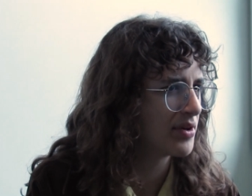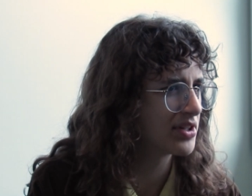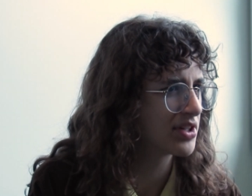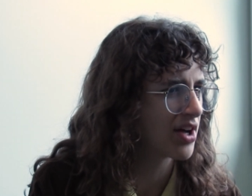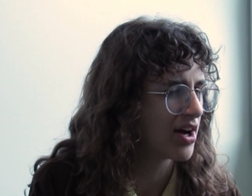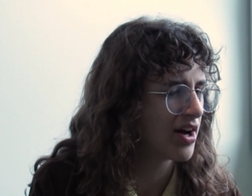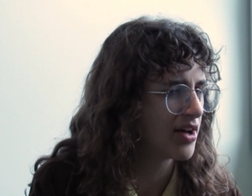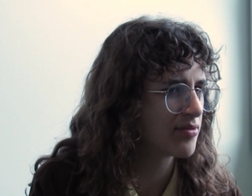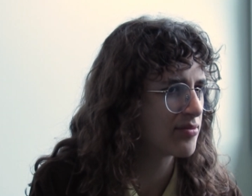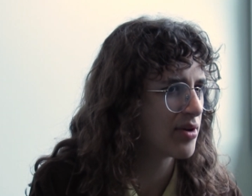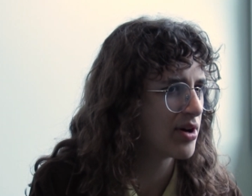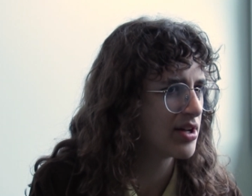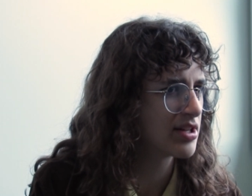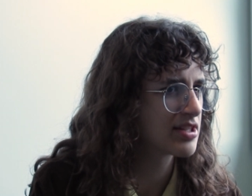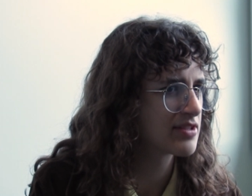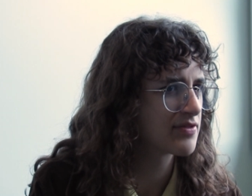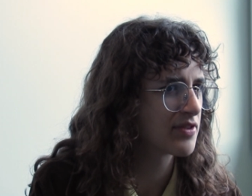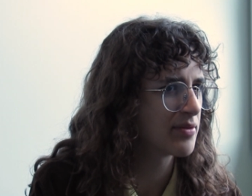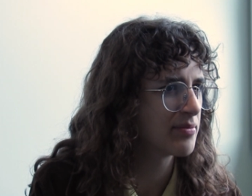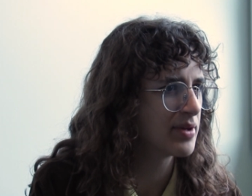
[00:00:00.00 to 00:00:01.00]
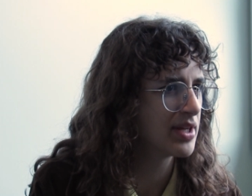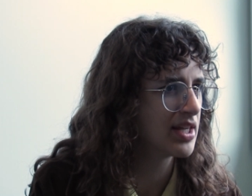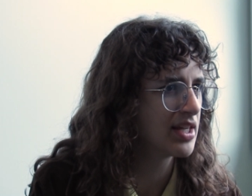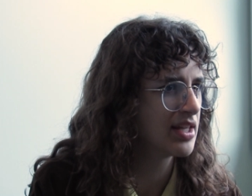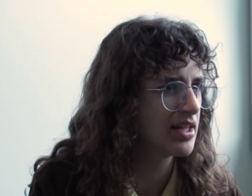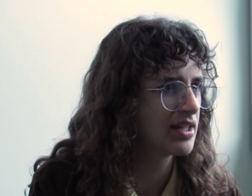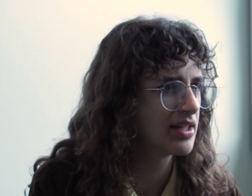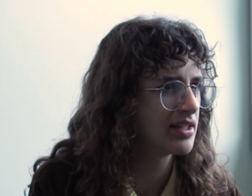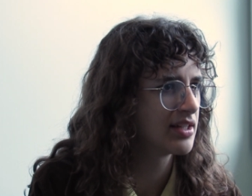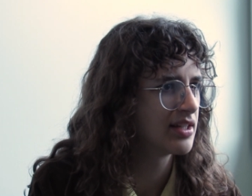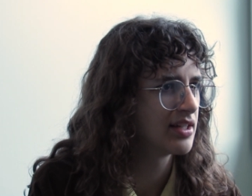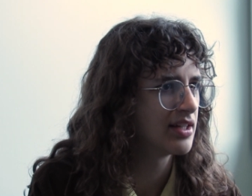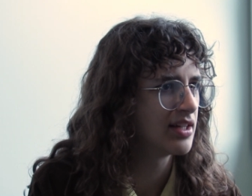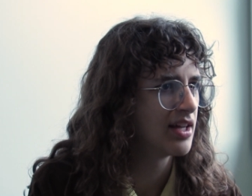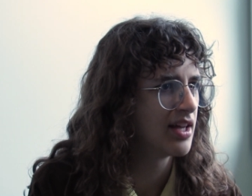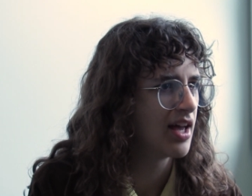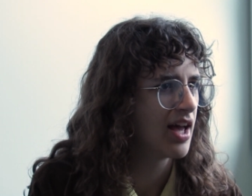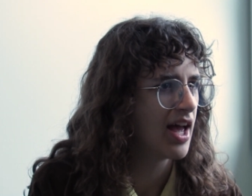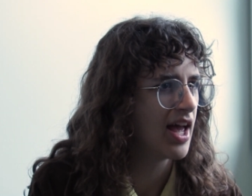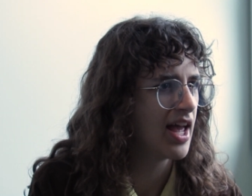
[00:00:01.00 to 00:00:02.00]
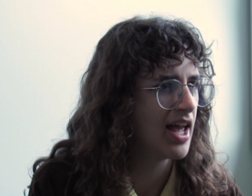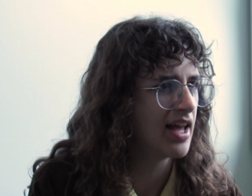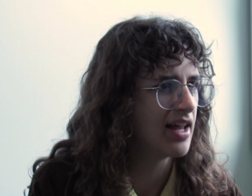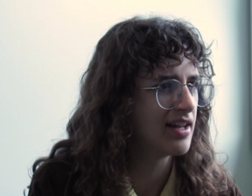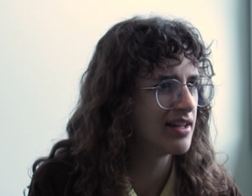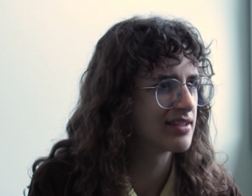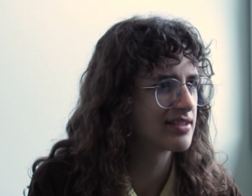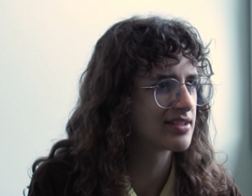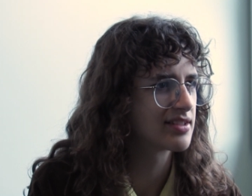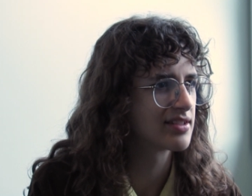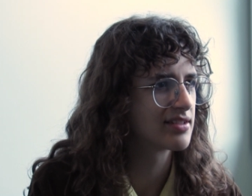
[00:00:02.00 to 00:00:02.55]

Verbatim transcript: what God wants for me and